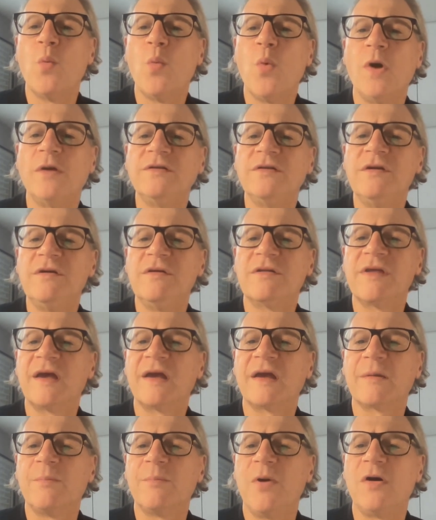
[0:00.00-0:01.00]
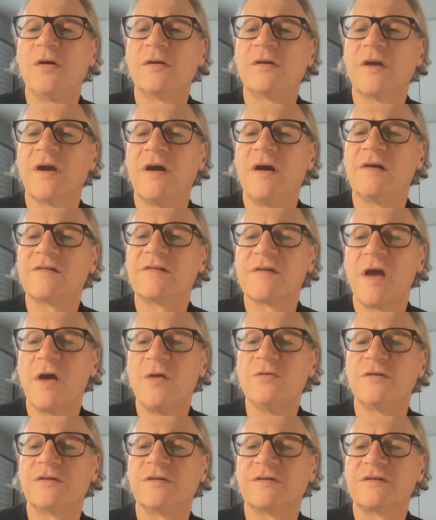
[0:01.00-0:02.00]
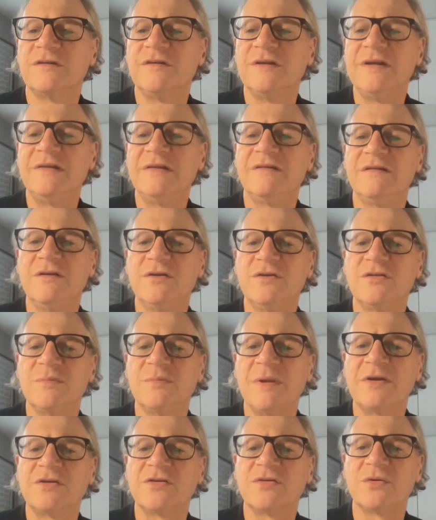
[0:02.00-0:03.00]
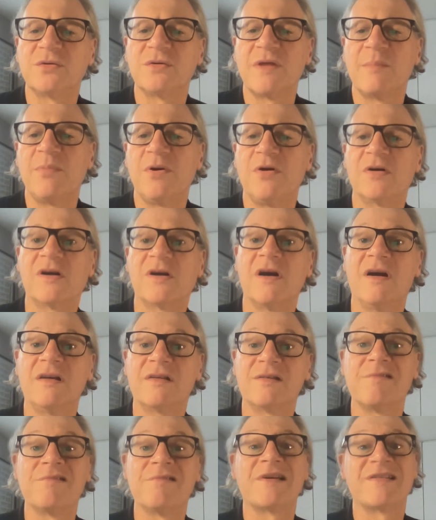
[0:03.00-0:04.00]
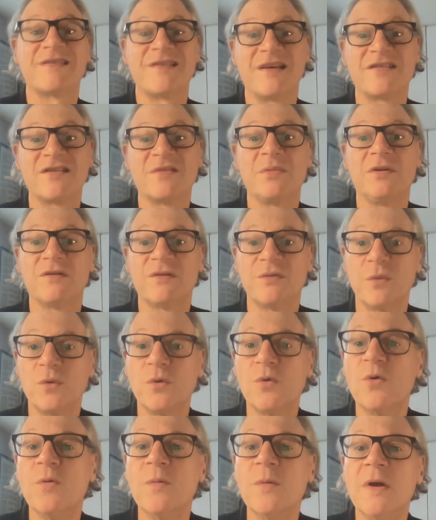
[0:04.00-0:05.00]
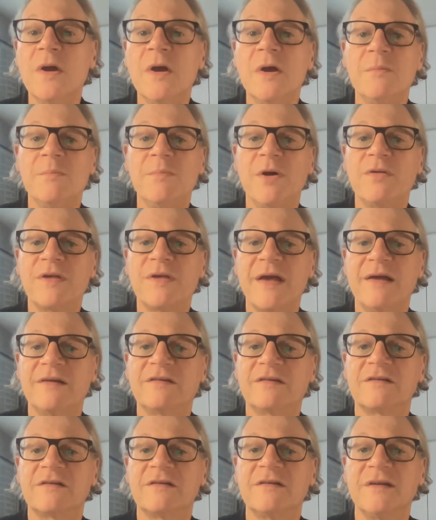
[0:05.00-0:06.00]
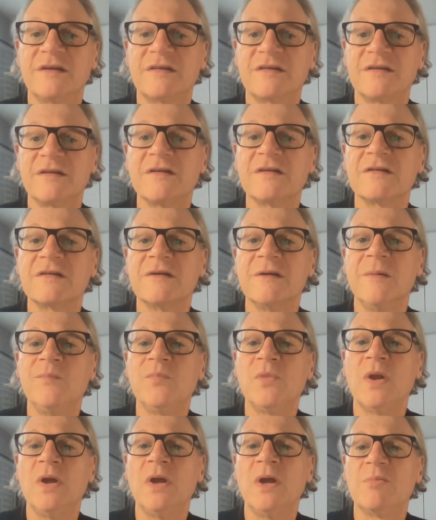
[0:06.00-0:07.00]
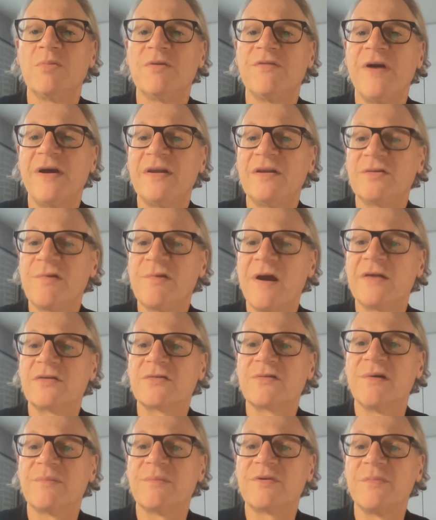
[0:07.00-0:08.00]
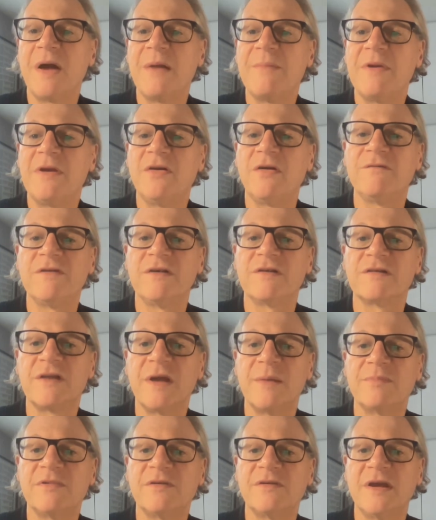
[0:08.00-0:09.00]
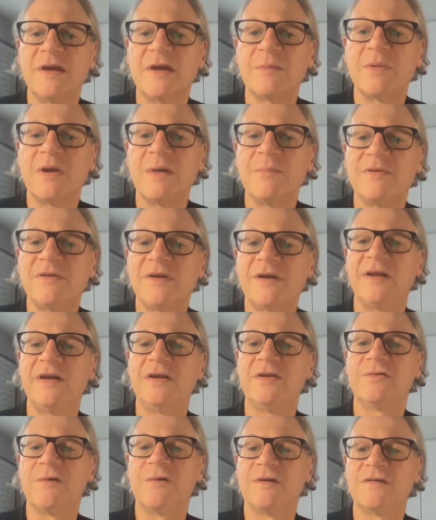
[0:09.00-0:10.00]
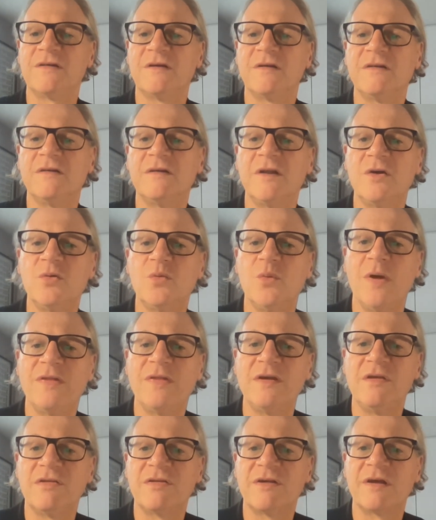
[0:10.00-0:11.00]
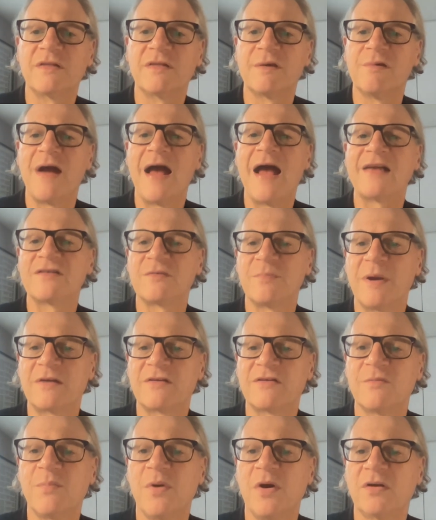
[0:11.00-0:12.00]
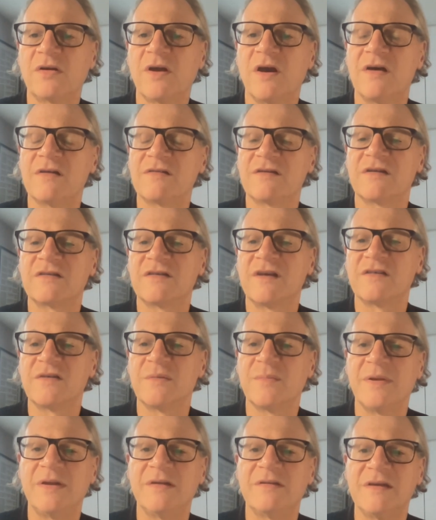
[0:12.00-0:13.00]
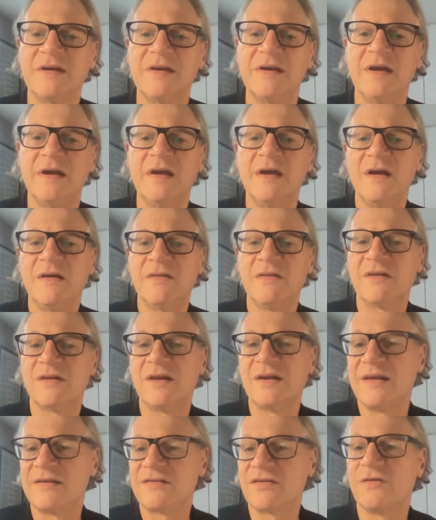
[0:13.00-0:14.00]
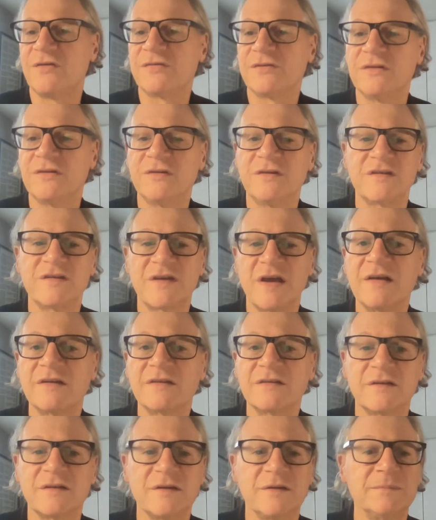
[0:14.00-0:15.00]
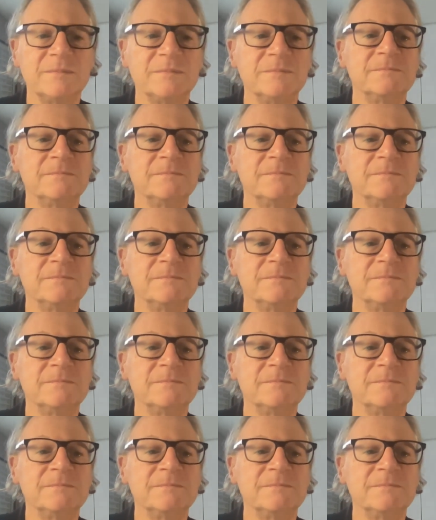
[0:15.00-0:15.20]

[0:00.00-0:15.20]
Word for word: What do you think podcast hosts need to do to make sure their podcasts are accessible to all, both guests and listeners? Providing transcripts might be an obvious step to take, but I'm particularly interested to know whether you think there are aspects of podcast accessibility that are less often discussed.